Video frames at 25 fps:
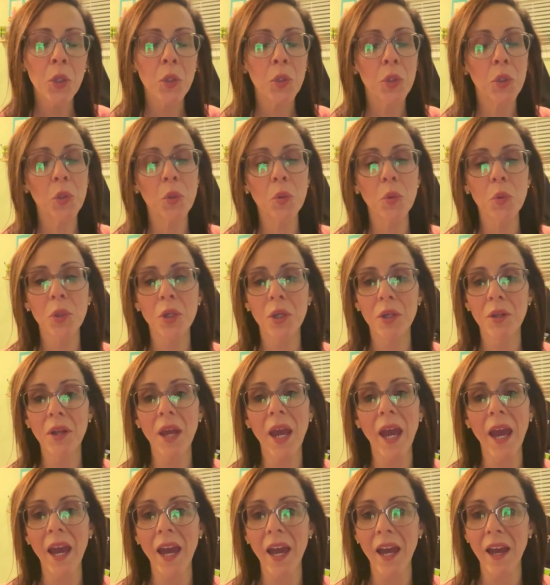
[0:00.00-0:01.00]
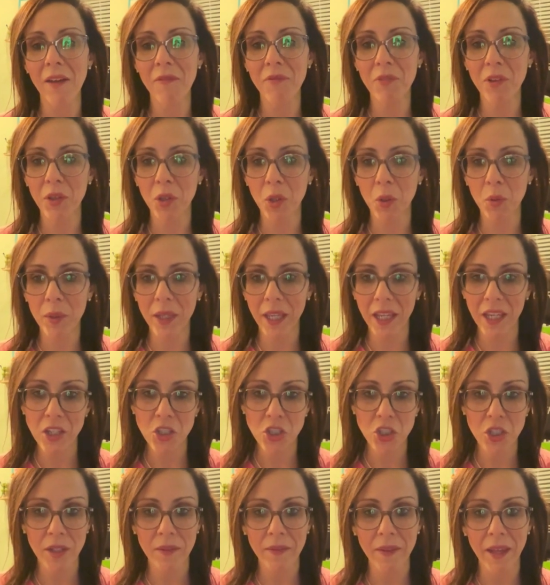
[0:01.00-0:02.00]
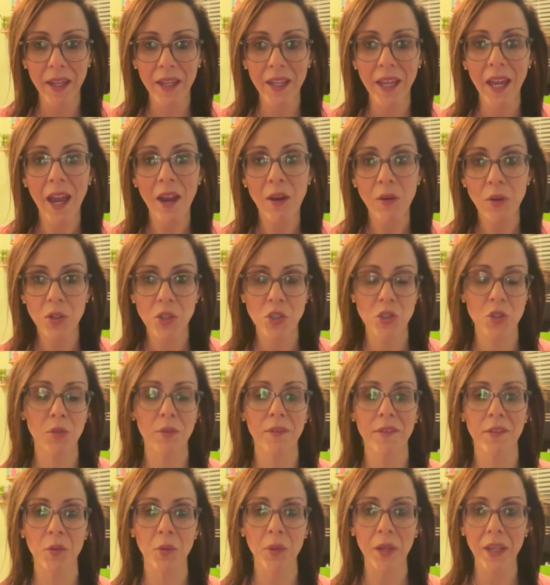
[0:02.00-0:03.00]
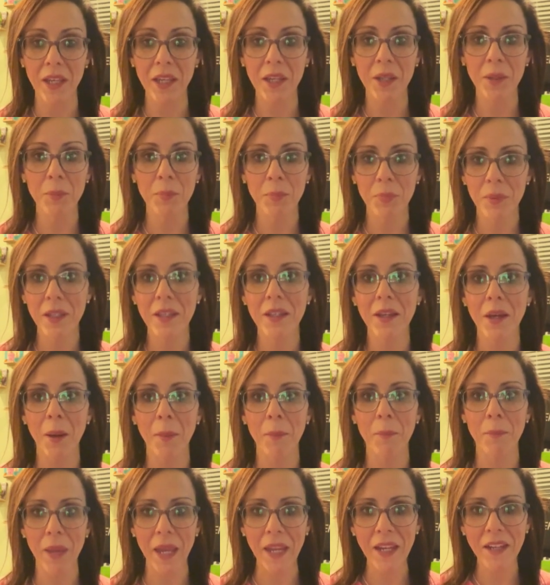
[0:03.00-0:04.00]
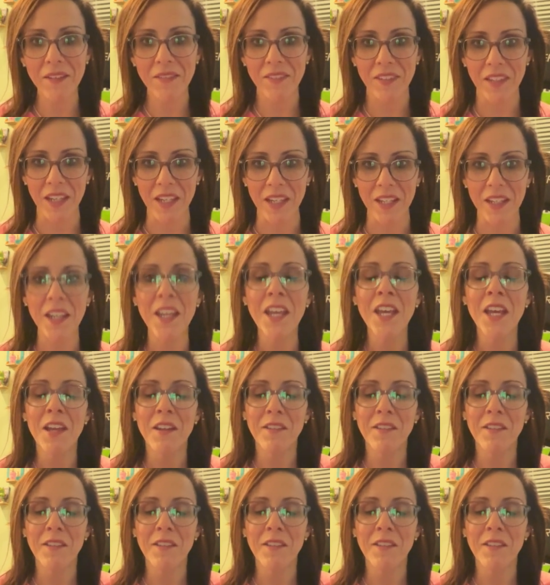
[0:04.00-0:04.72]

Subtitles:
You could have the location that characters are in be abandoned.